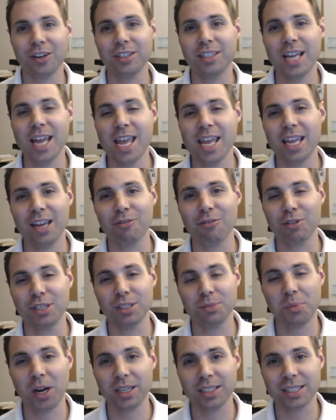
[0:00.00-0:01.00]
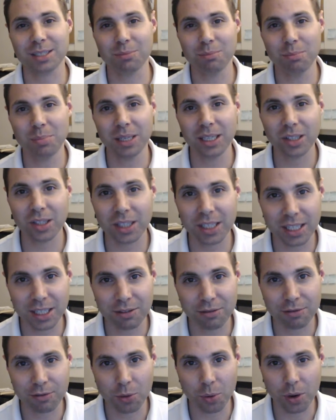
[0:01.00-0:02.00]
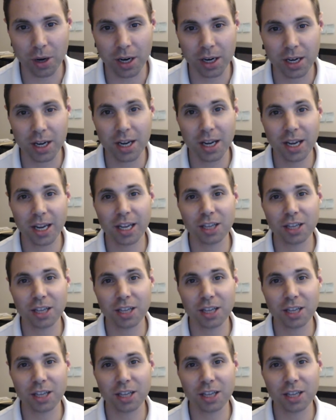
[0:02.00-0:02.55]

or taking responsibility for it,